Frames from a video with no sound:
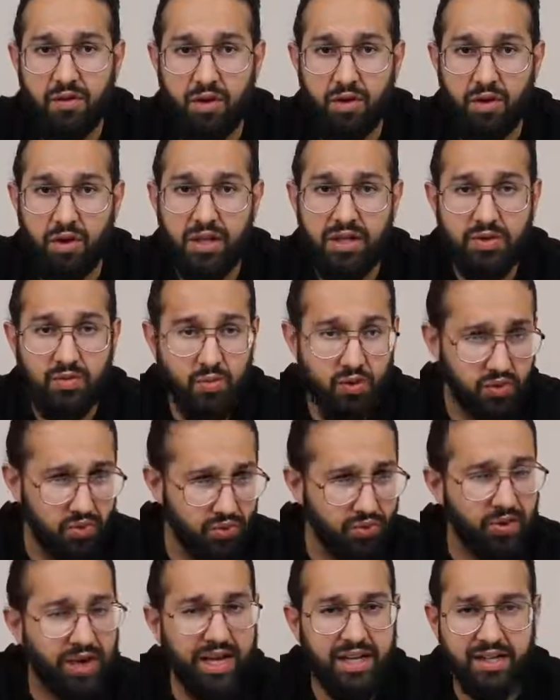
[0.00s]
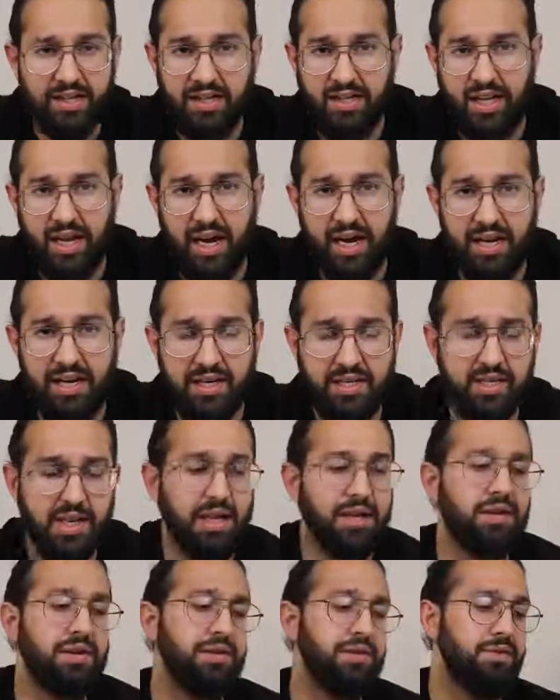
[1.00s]
couriers, which we'll get into that in a
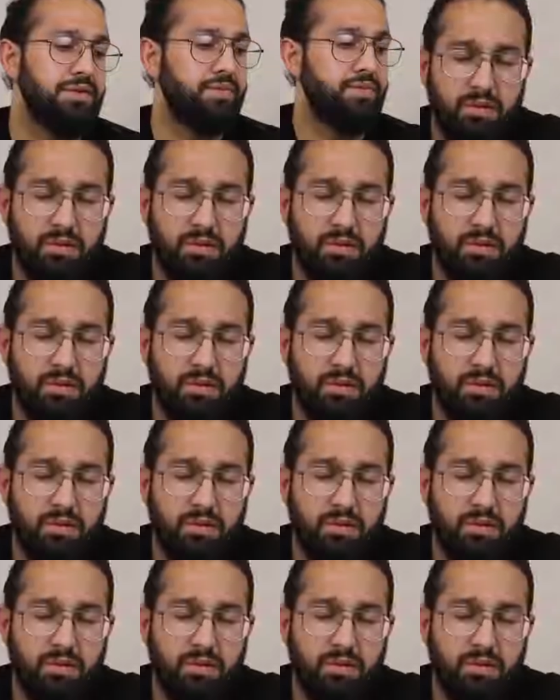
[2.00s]
second.